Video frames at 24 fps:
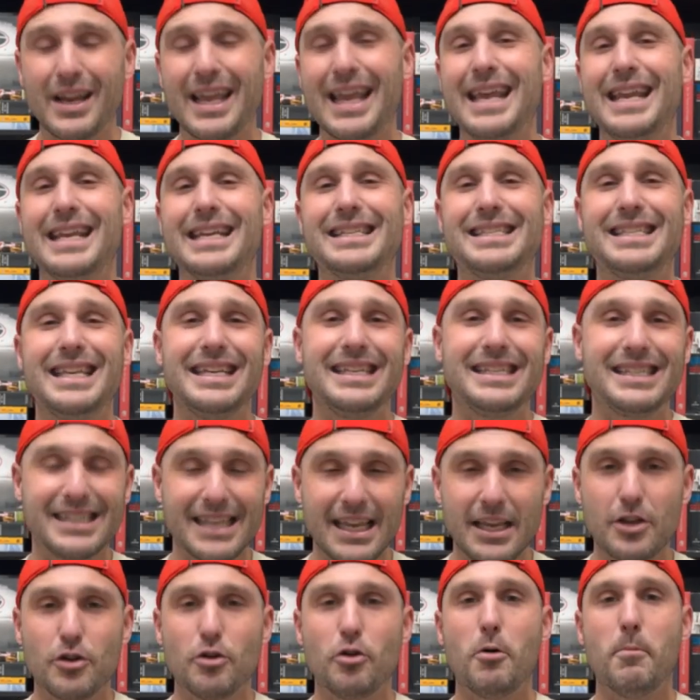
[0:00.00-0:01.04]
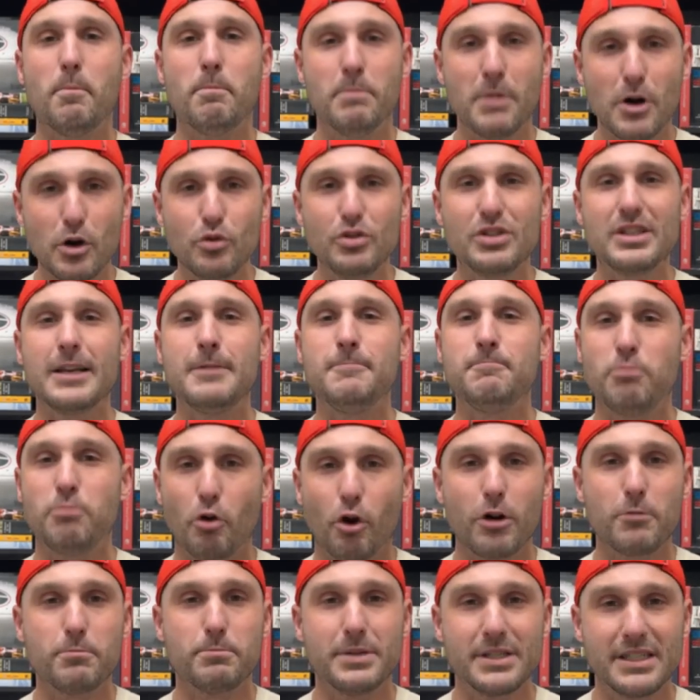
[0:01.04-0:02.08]
it is the single most
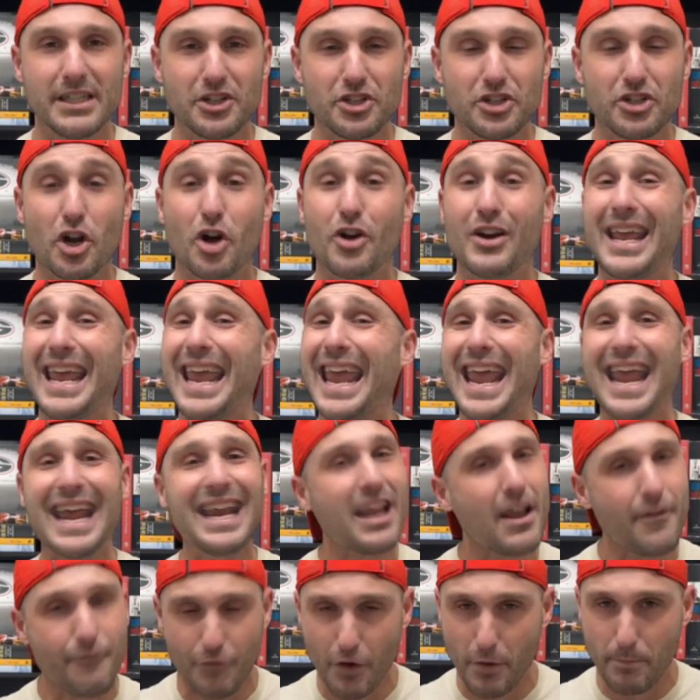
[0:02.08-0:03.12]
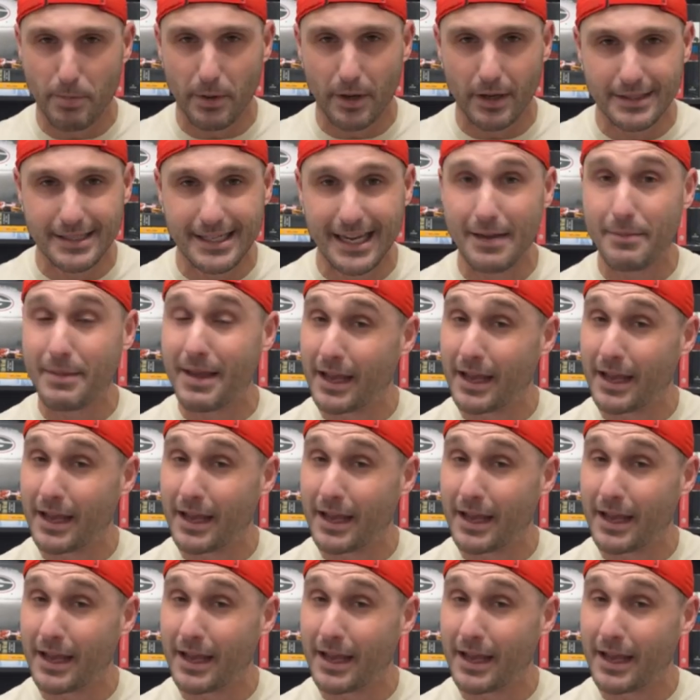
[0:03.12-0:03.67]
important position on any football team,